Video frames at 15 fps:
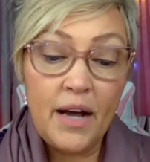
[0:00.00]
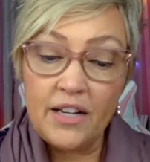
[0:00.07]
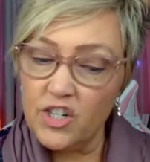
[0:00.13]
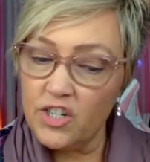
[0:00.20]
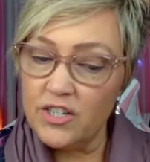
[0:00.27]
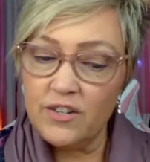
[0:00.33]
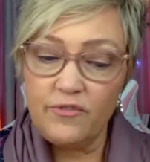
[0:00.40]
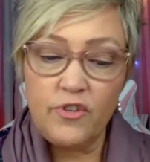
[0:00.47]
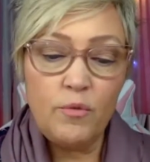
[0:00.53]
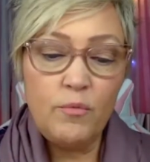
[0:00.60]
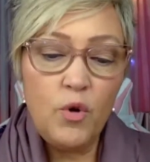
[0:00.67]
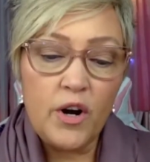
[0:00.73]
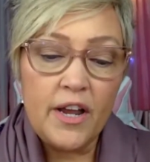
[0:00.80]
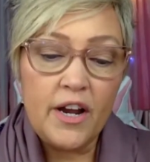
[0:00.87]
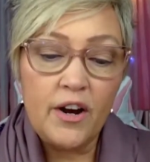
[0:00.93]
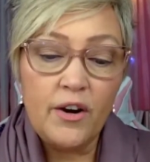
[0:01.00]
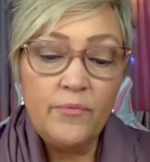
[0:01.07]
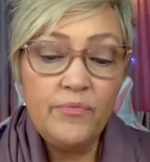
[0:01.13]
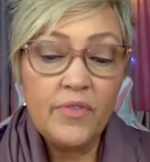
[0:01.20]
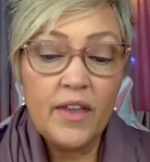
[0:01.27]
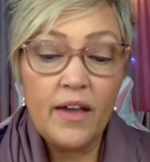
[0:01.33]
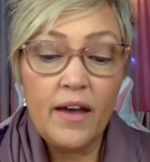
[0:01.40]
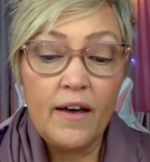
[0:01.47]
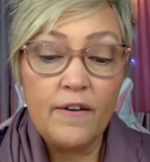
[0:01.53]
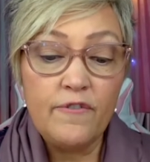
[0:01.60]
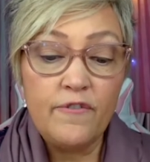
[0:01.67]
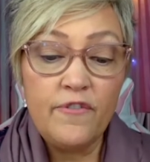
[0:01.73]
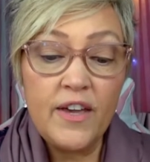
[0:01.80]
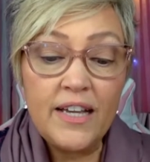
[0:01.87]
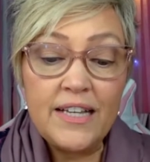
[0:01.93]
Just a few more here. A
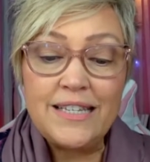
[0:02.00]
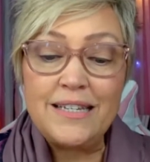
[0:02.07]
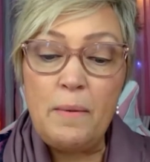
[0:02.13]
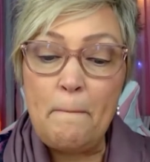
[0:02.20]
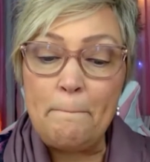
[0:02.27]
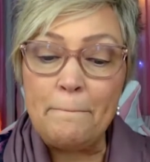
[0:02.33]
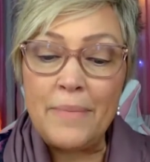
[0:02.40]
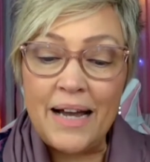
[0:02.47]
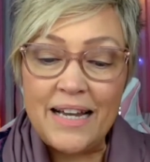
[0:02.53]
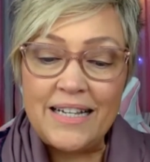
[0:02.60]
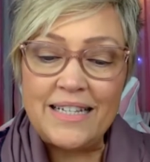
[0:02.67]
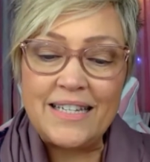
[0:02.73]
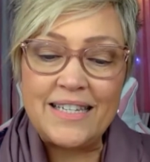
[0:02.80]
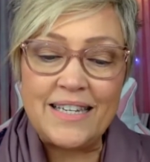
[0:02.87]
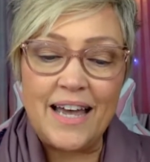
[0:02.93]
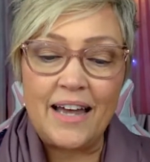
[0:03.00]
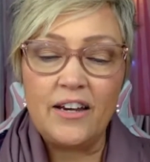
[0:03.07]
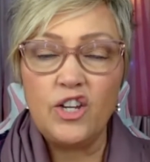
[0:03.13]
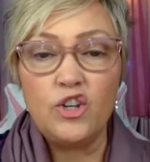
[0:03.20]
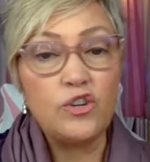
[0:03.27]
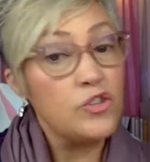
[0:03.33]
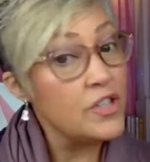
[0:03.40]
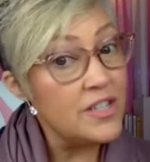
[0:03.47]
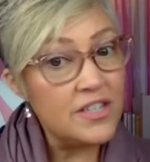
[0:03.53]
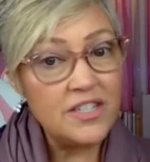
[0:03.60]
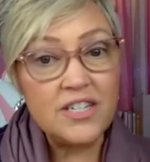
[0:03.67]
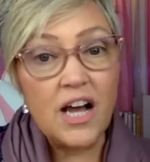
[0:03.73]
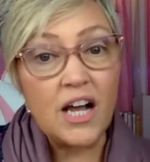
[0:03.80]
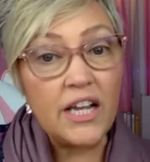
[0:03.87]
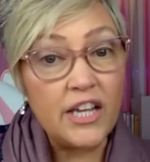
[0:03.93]
fixed mindset. You're
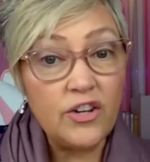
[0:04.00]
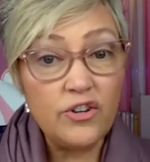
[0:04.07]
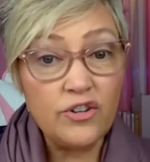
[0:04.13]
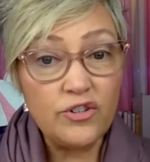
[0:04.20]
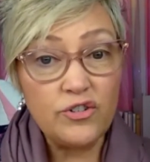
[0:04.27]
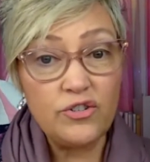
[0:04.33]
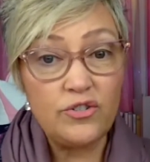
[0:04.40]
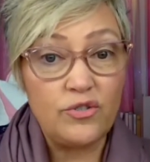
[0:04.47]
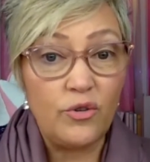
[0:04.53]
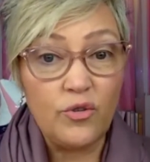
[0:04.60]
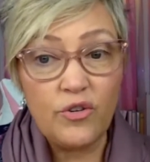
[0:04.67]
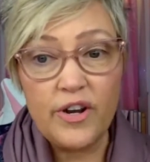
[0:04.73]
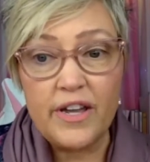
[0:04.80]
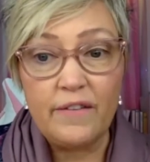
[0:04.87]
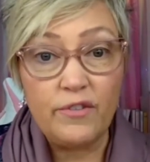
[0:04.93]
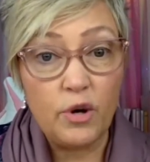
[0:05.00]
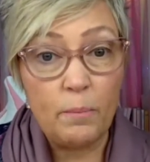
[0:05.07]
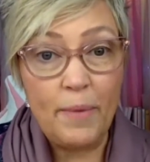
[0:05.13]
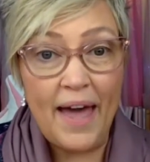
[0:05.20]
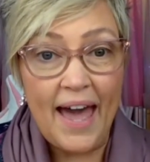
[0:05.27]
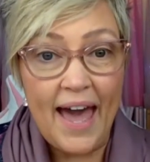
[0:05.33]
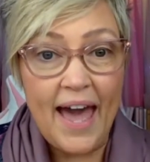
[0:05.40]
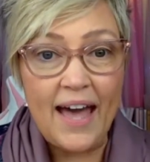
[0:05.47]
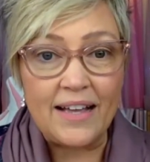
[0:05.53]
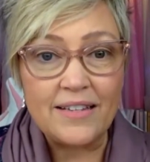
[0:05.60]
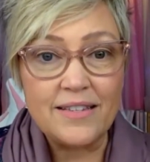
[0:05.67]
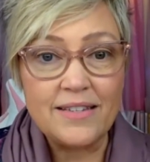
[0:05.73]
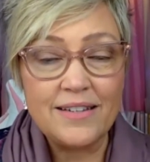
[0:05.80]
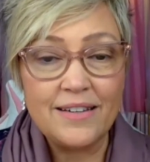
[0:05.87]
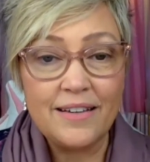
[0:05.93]
stuck in your story of your
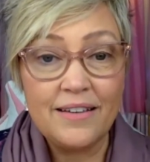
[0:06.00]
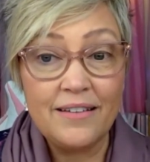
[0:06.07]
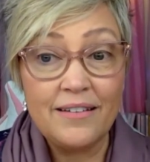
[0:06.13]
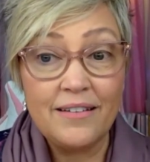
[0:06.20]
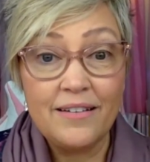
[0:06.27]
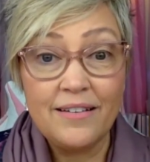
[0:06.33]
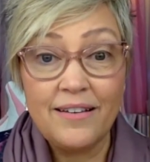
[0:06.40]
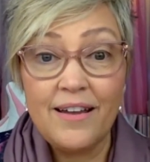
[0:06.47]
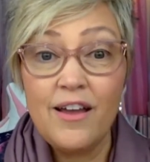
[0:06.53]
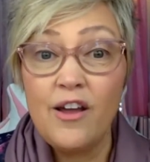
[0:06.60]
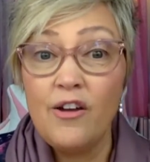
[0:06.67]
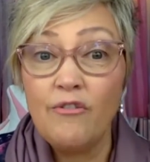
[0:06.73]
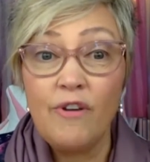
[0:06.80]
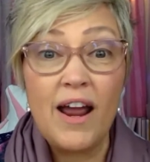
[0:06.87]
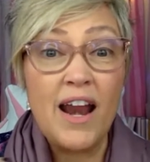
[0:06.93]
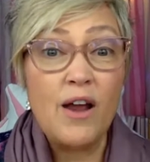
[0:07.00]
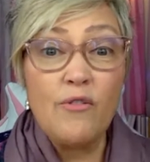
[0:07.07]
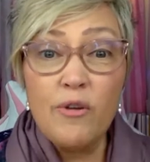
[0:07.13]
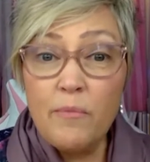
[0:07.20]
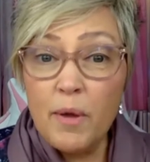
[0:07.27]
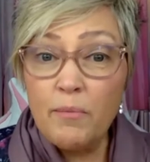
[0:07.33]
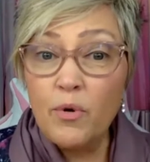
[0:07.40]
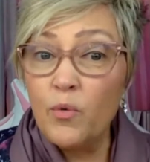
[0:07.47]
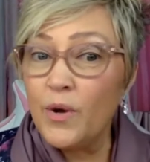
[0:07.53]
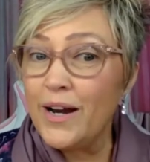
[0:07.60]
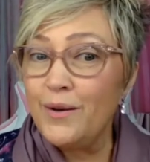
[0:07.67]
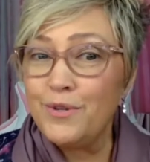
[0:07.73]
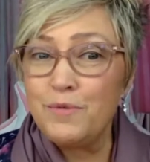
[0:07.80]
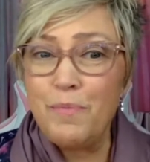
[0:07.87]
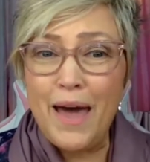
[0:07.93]
past, right? I remember when I
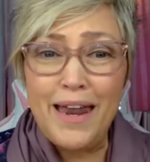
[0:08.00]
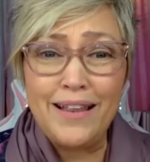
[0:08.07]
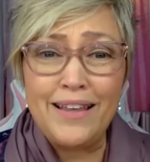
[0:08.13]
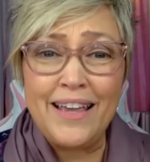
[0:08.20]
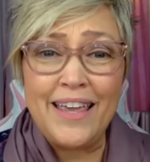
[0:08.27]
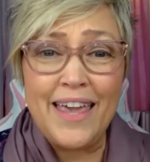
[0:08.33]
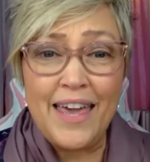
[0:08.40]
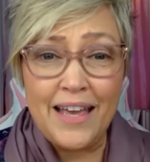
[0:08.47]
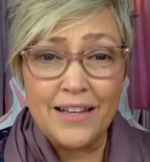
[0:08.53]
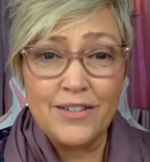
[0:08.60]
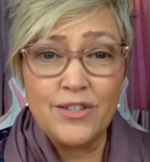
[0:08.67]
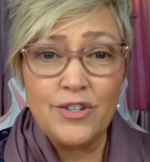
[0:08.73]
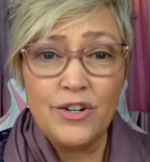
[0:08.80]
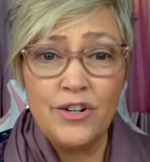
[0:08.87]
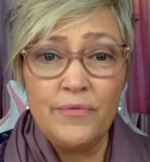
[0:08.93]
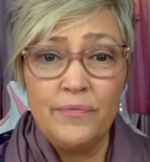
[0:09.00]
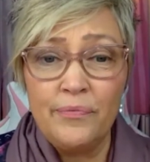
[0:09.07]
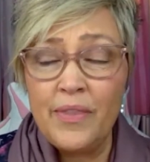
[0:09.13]
was battling cancer